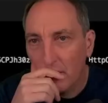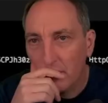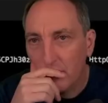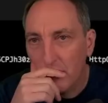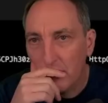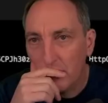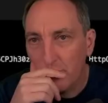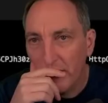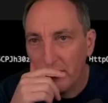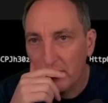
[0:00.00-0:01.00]
change a
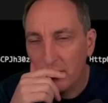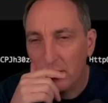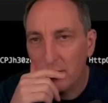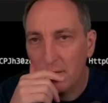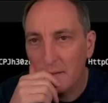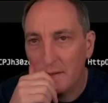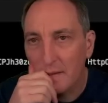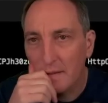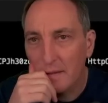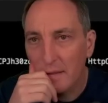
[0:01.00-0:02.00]
bit
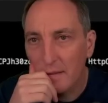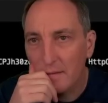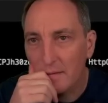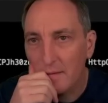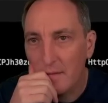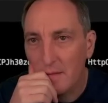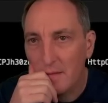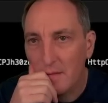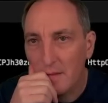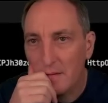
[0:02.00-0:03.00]

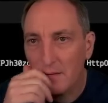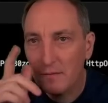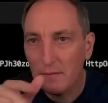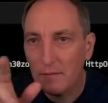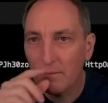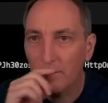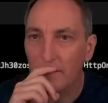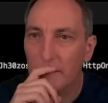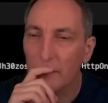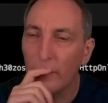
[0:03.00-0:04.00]
the
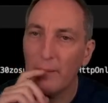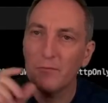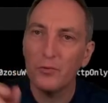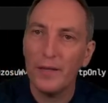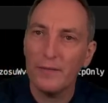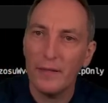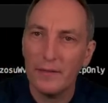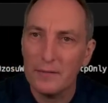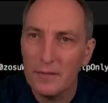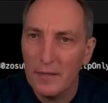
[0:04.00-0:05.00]
way I'm doing
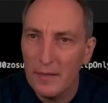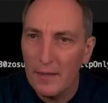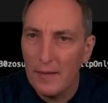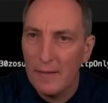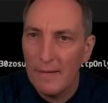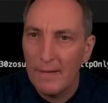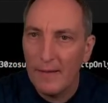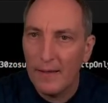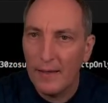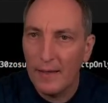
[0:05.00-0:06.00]
things.
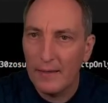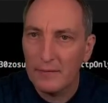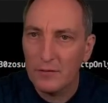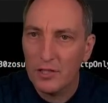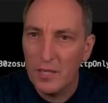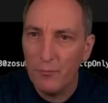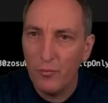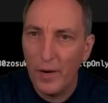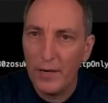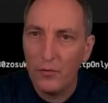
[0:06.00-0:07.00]
And the cheap
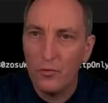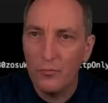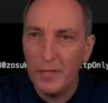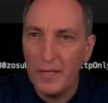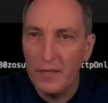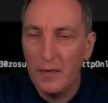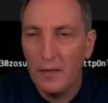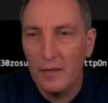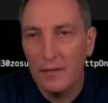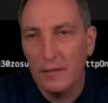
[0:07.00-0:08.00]
way could be
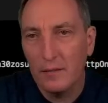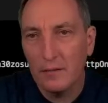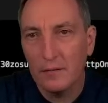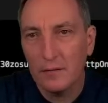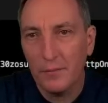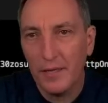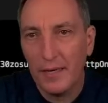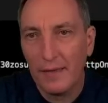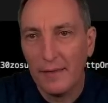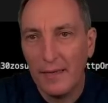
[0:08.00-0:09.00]
something
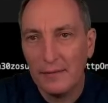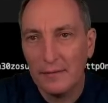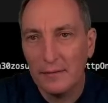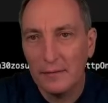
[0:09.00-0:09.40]
like that.